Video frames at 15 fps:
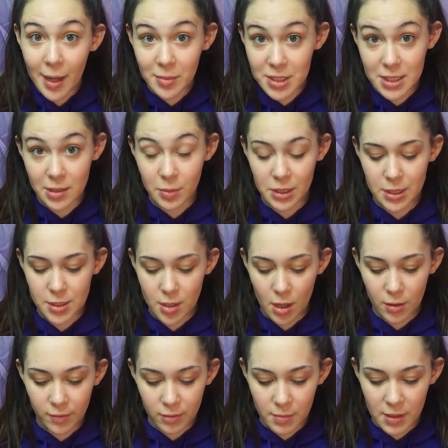I'm just gonna put this all
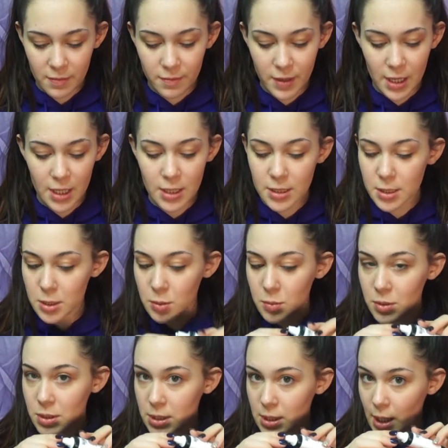over my face. Oh,
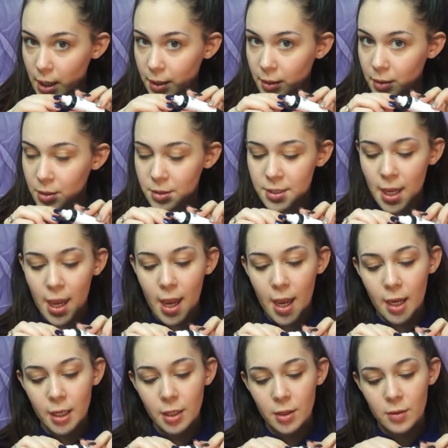it's got a little
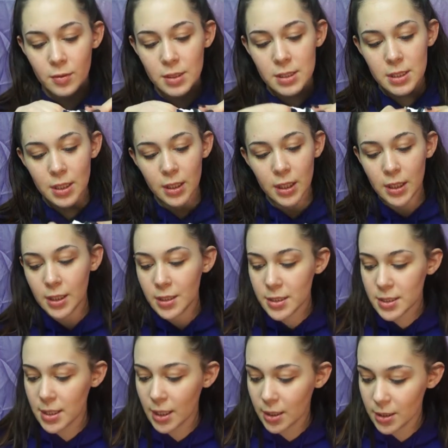tag, you know, it's clean and
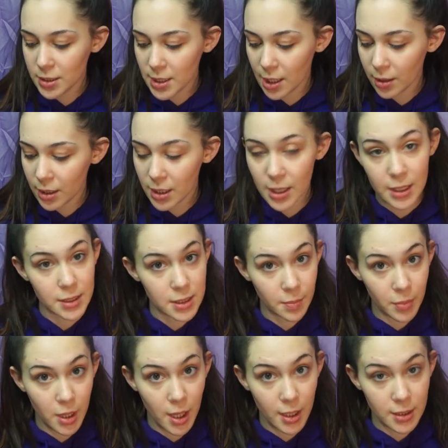sanitary, that's a
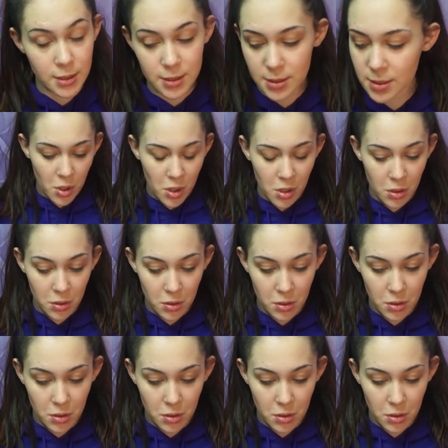plus. Oh,